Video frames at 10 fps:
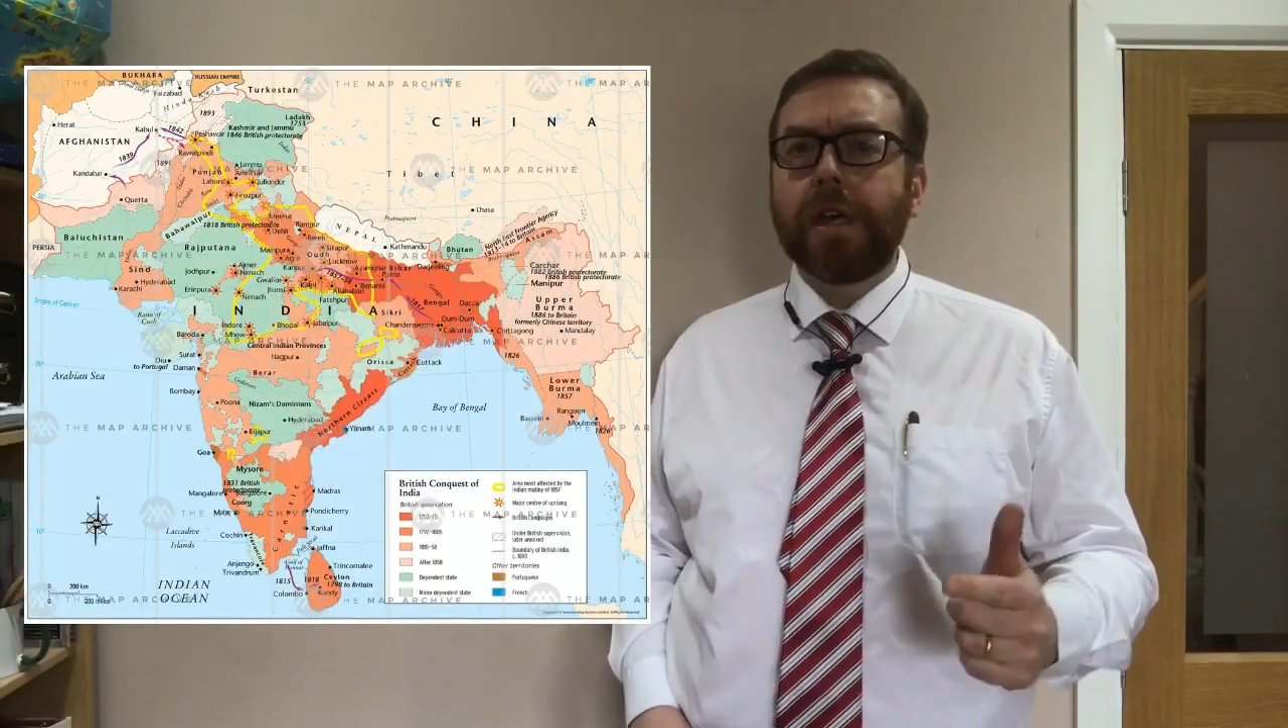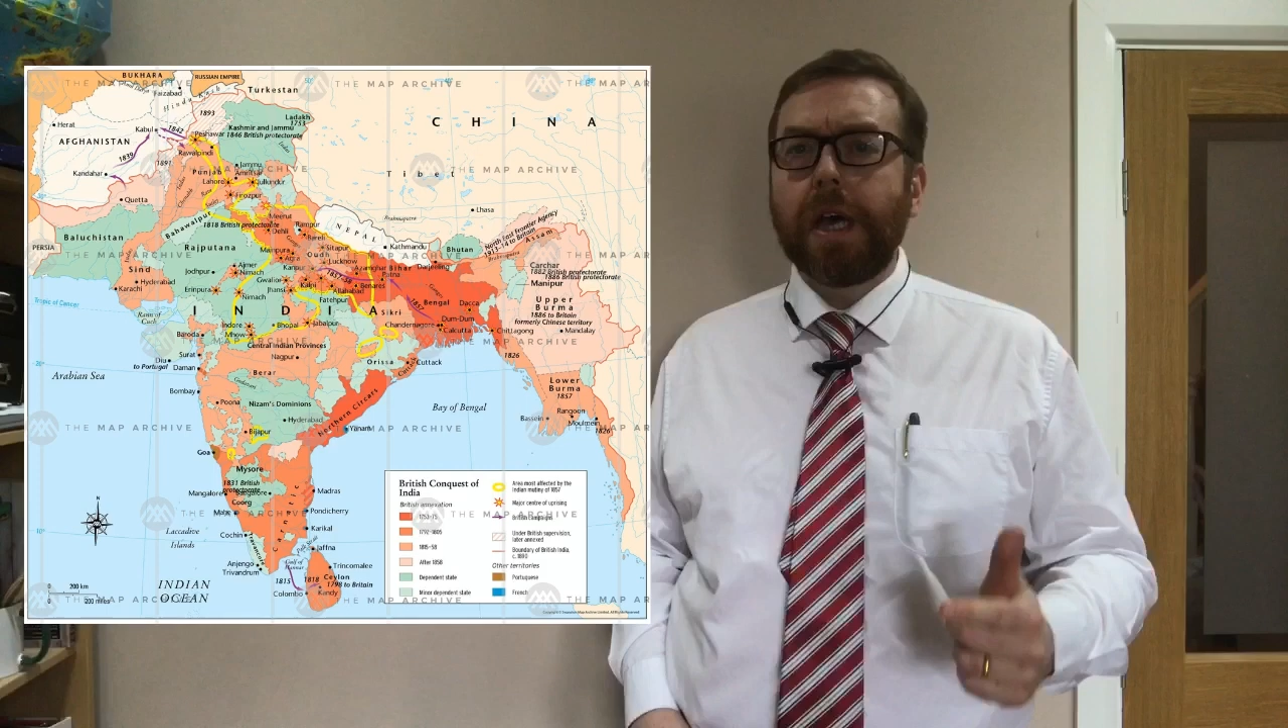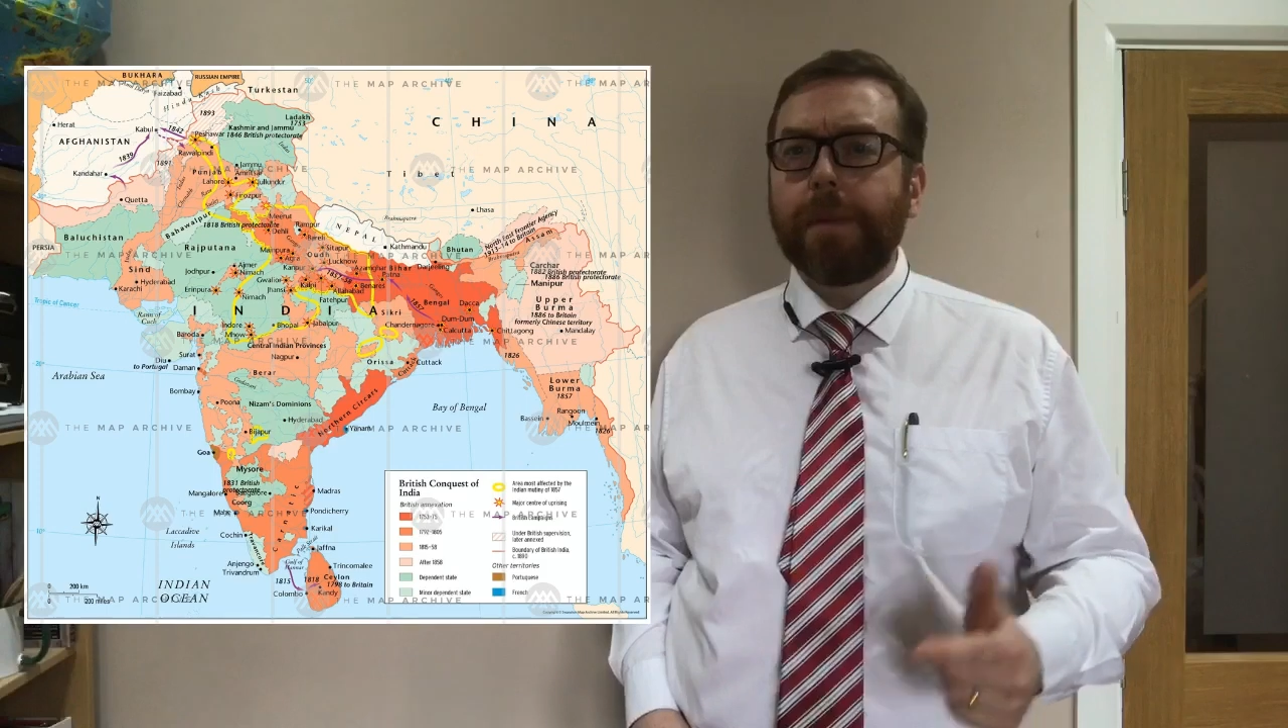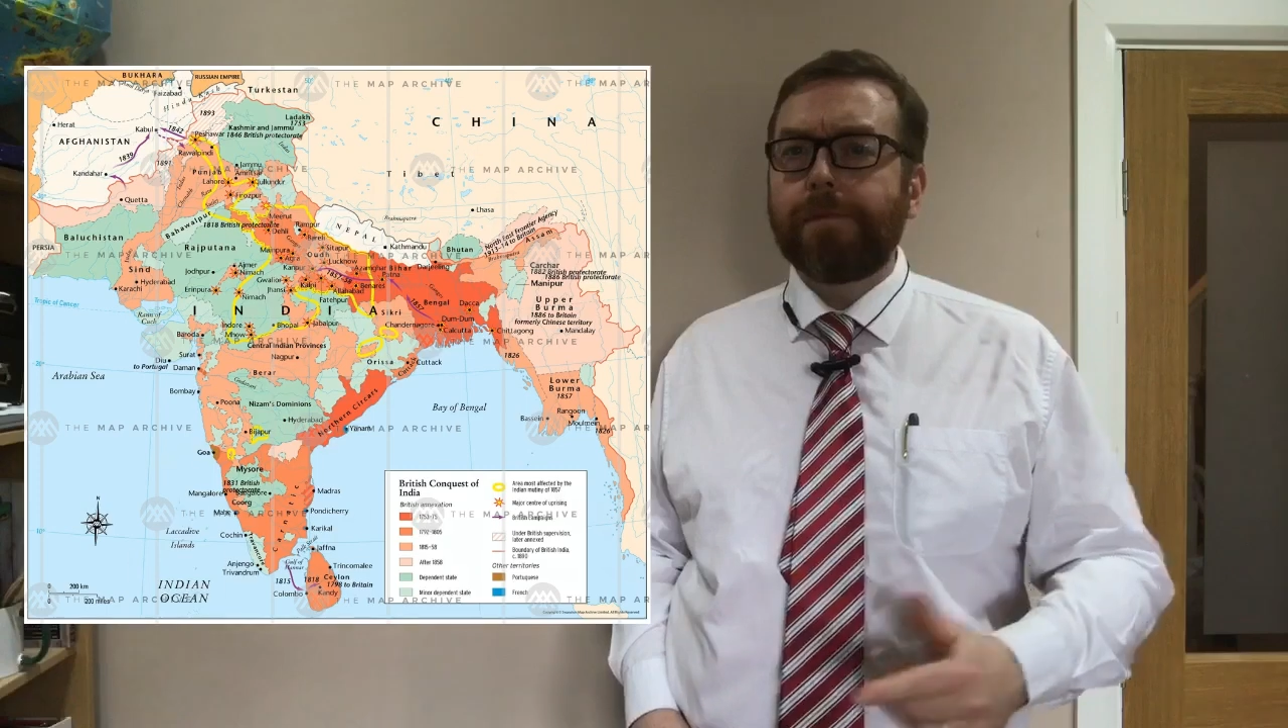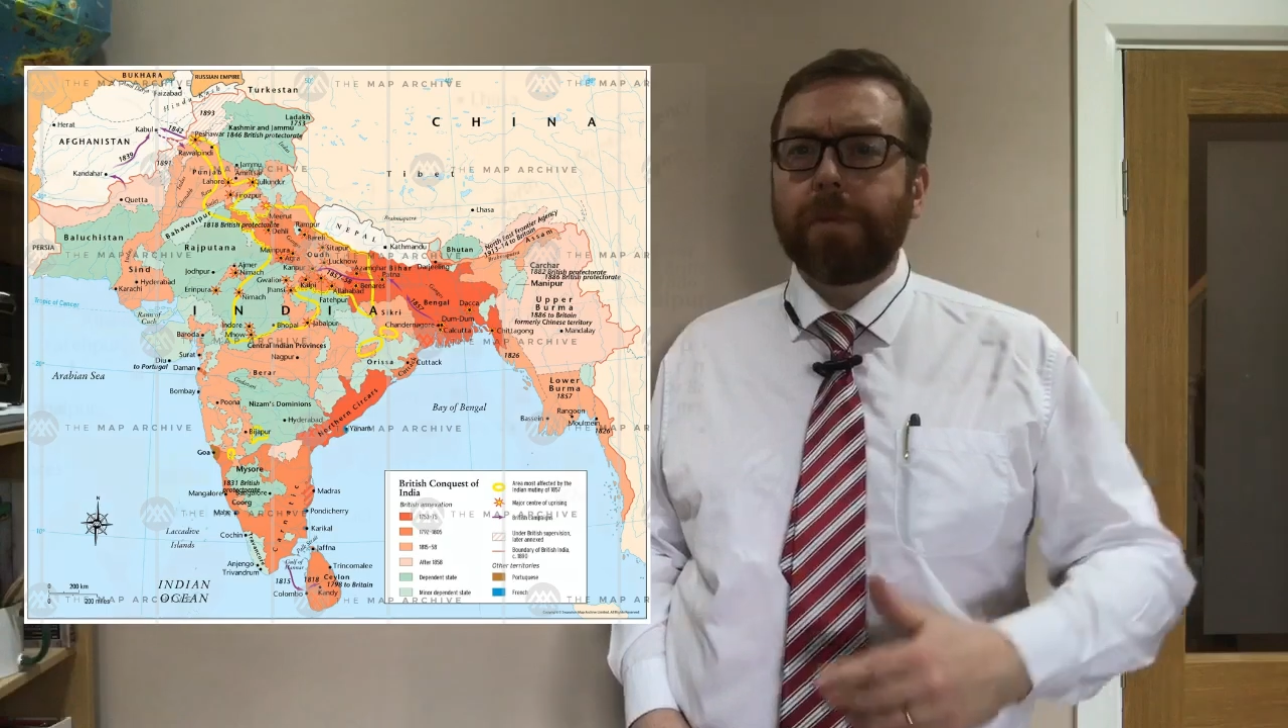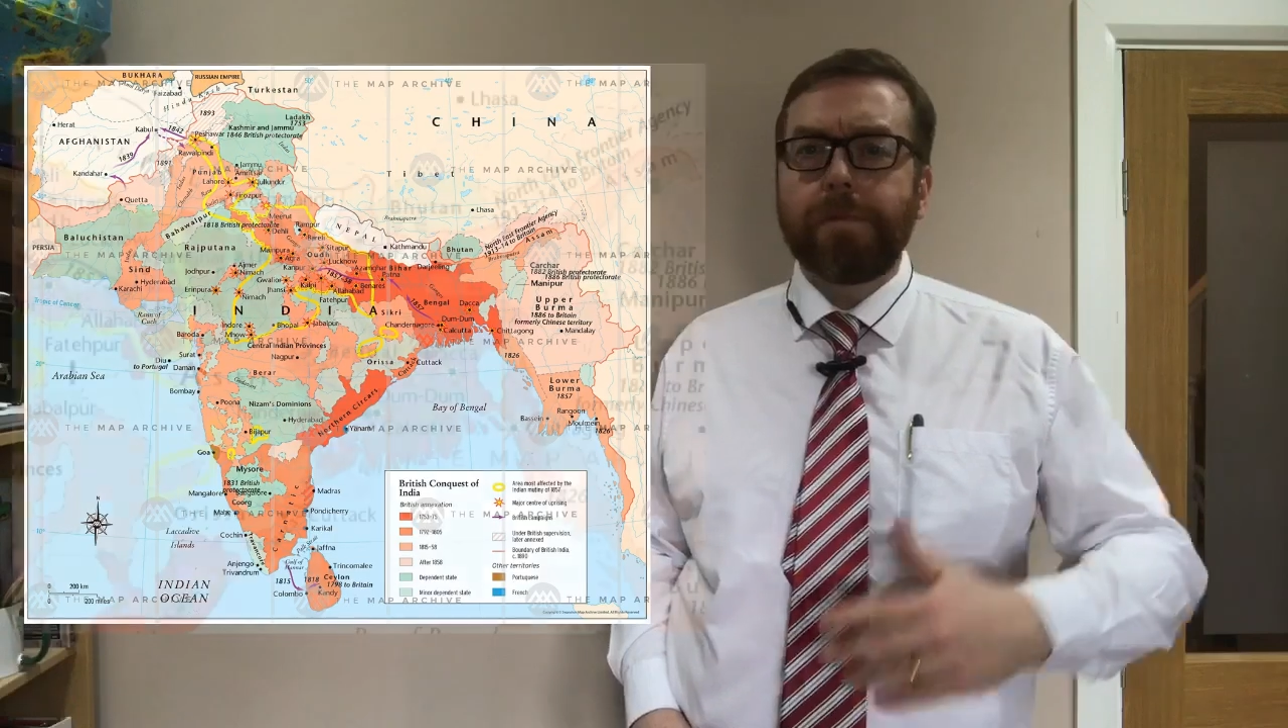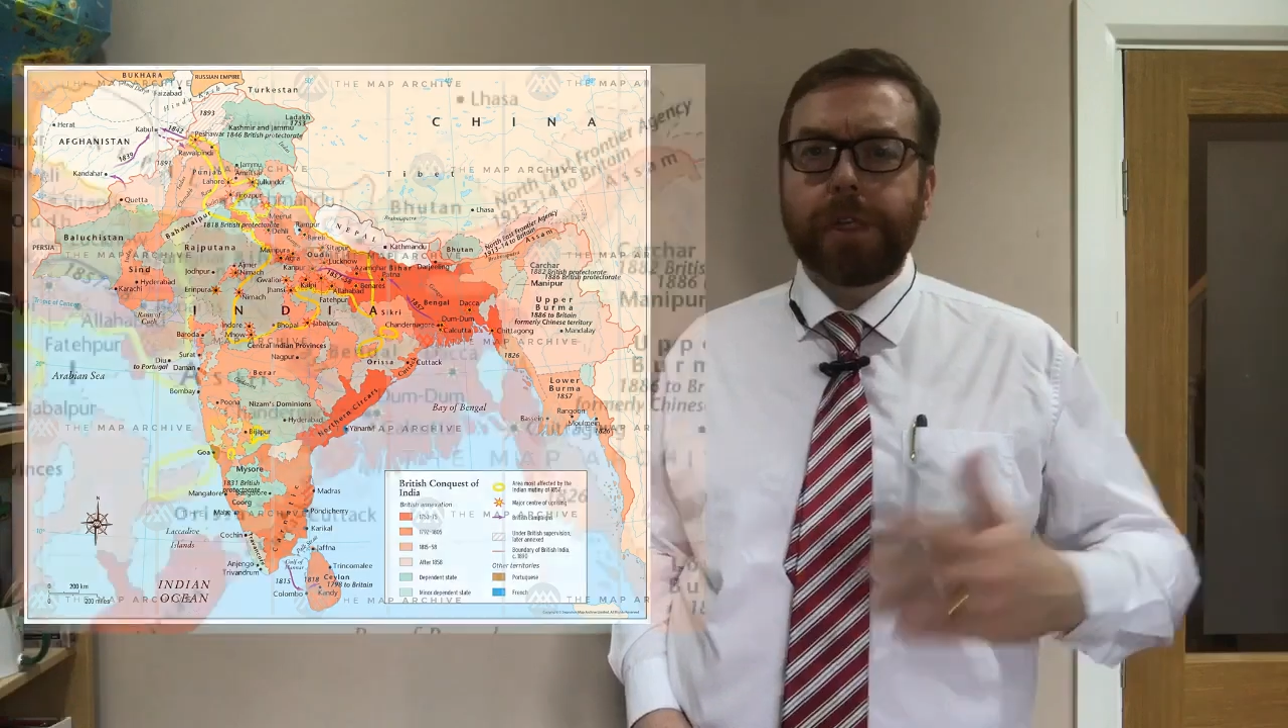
up from